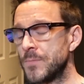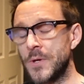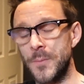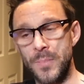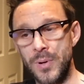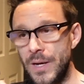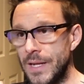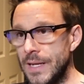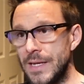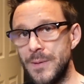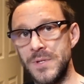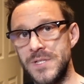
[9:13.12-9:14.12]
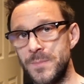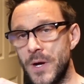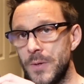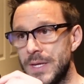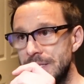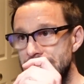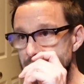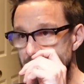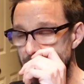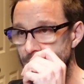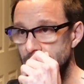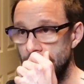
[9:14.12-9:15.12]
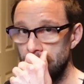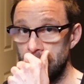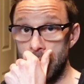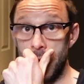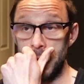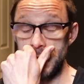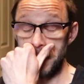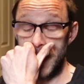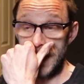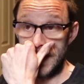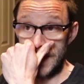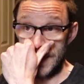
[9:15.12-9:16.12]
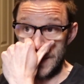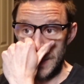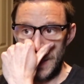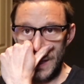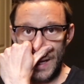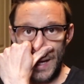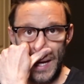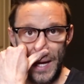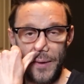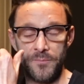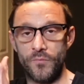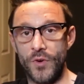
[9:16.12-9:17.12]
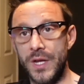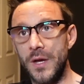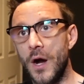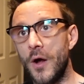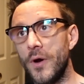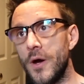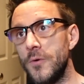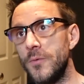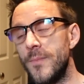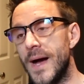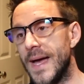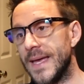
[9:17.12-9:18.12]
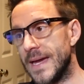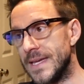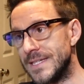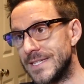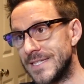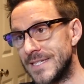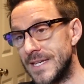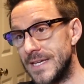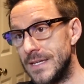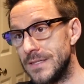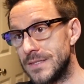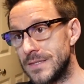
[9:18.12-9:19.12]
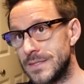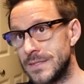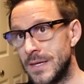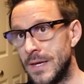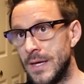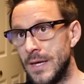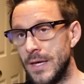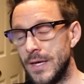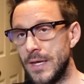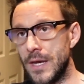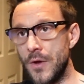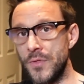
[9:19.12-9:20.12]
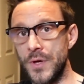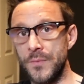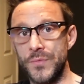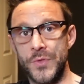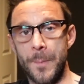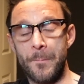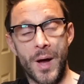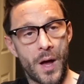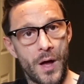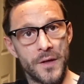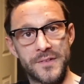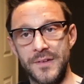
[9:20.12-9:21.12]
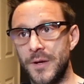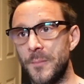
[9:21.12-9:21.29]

completely bespoke interior that I was making, Recaro A8 seats. The parts and